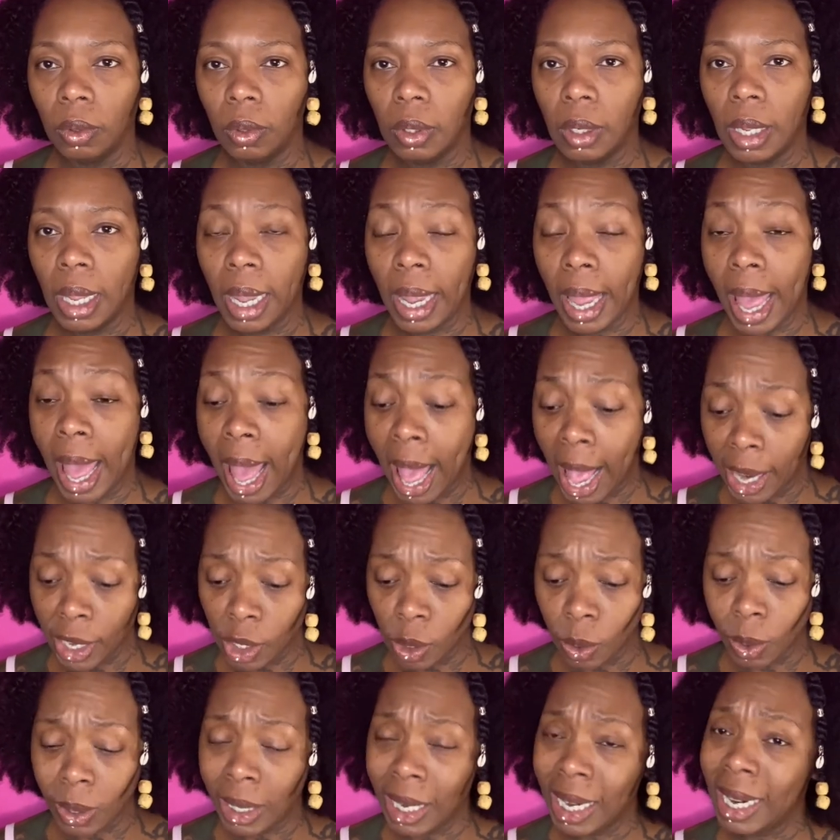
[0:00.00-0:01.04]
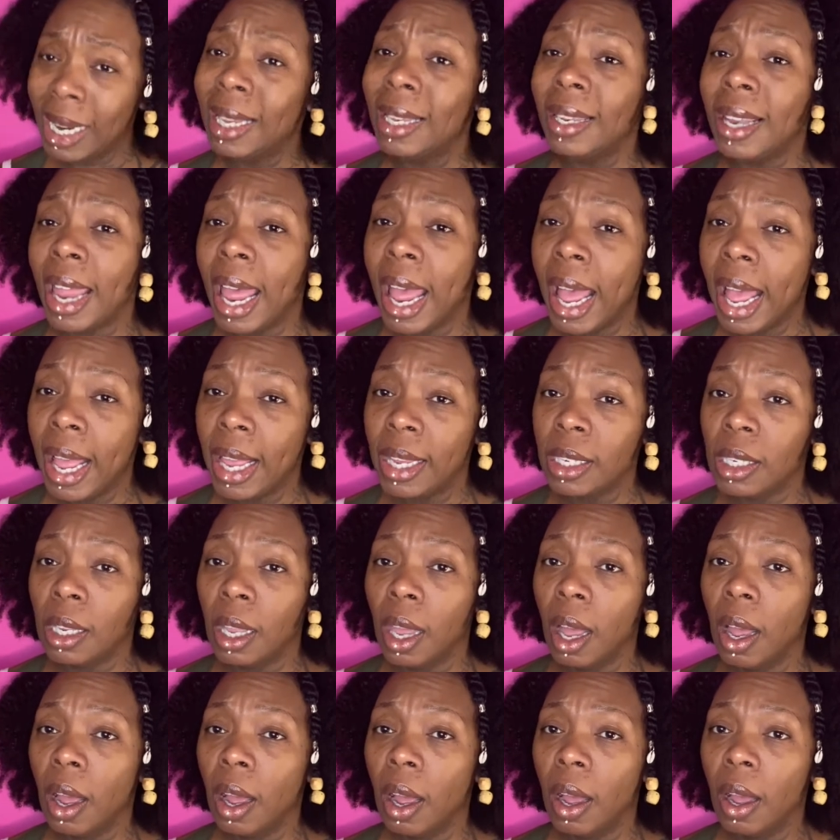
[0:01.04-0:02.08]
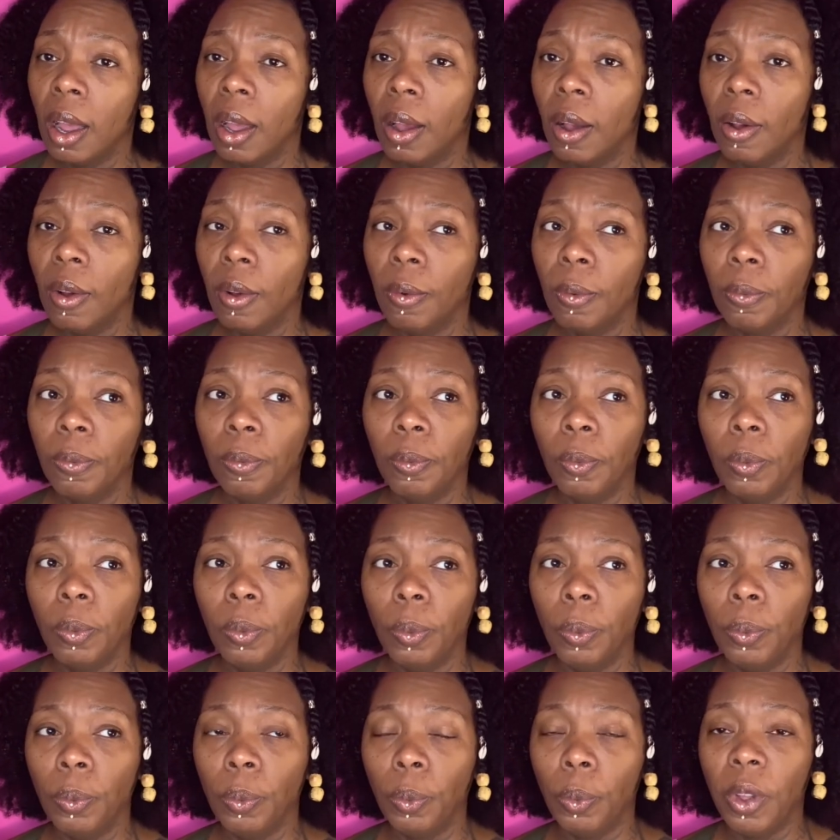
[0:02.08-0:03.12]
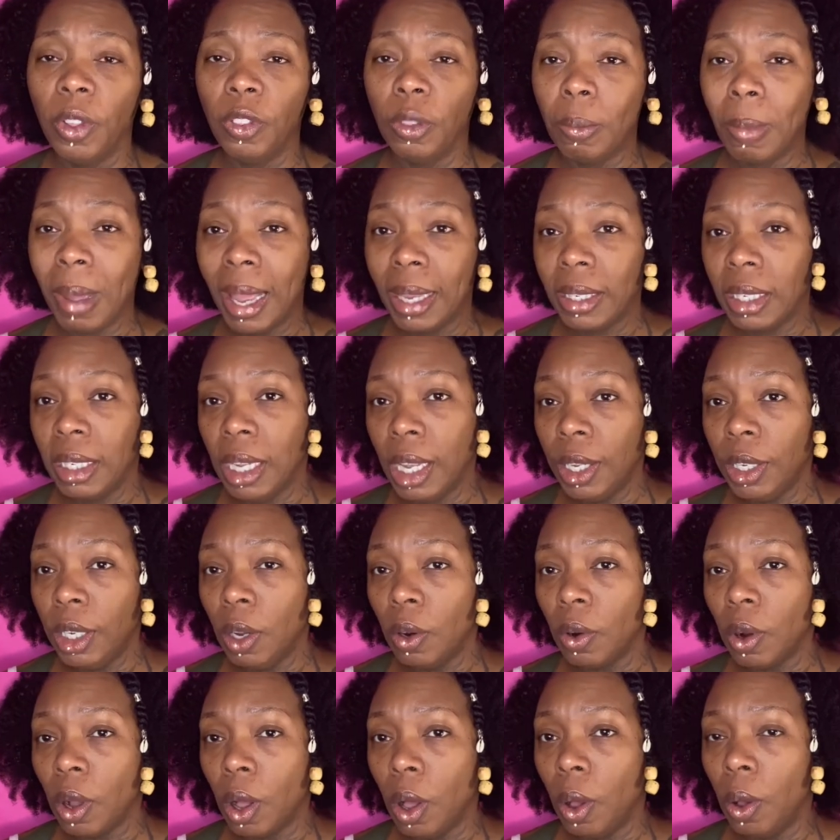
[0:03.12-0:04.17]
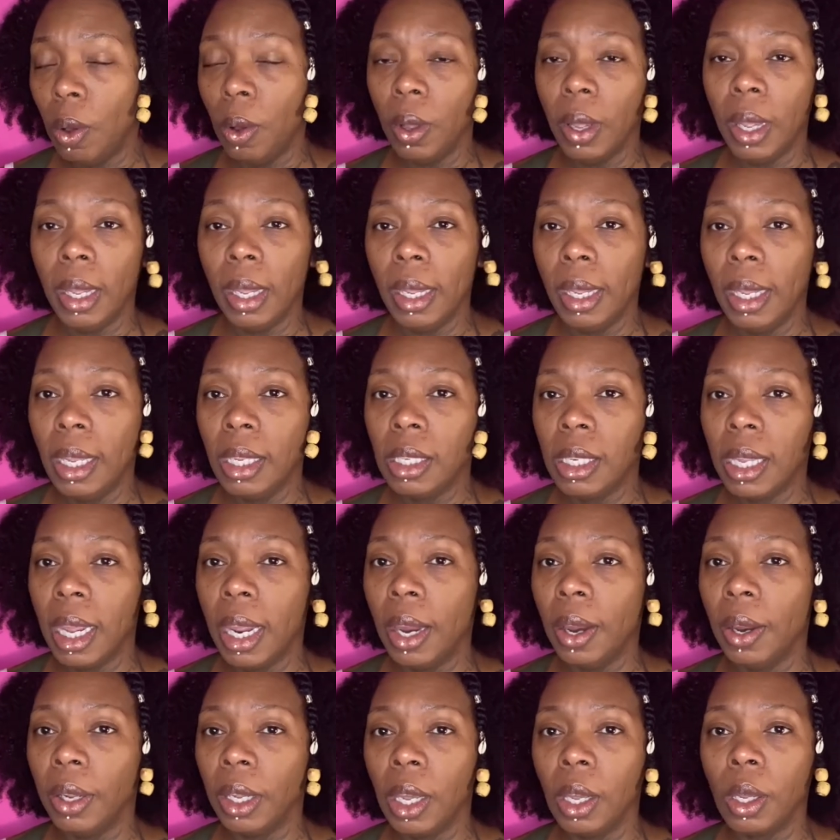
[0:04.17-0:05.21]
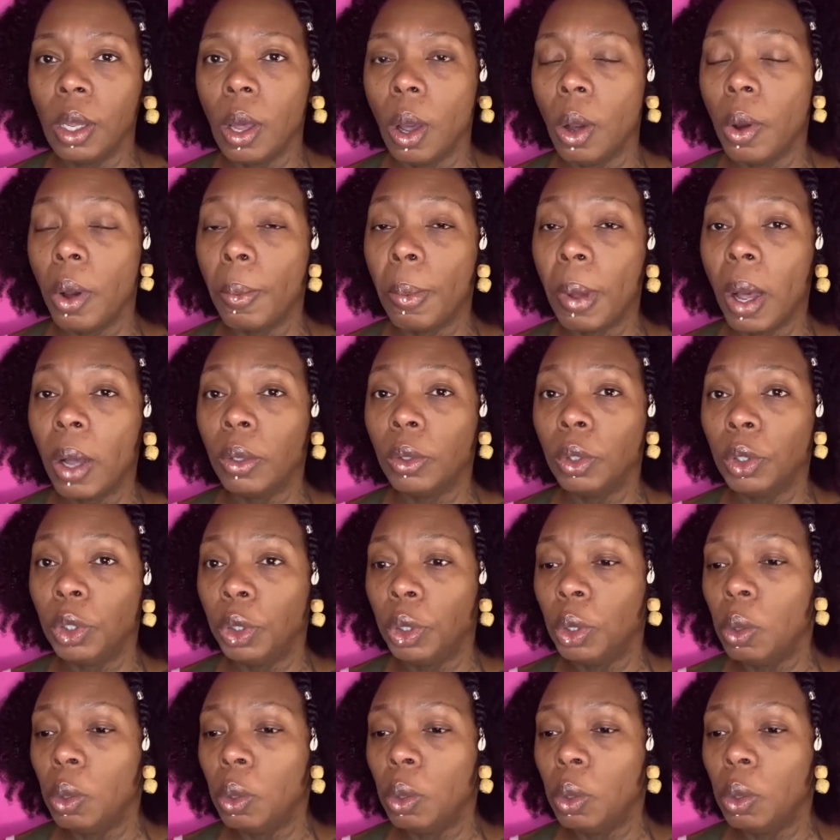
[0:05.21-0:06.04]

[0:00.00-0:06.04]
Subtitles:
It actually lasts. With my 10-year-old, his hair can go about 2